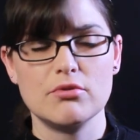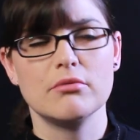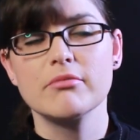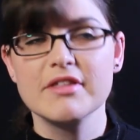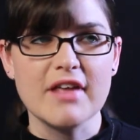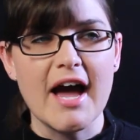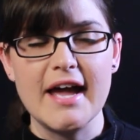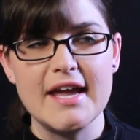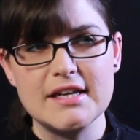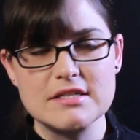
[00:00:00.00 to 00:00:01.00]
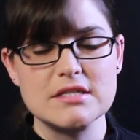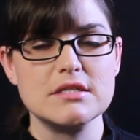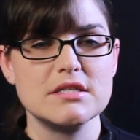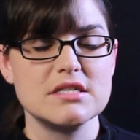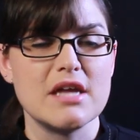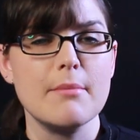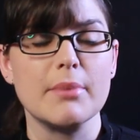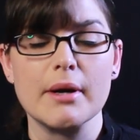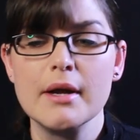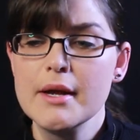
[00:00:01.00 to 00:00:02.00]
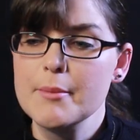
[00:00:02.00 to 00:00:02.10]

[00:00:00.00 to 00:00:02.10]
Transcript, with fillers: Well, with the hiatus in December,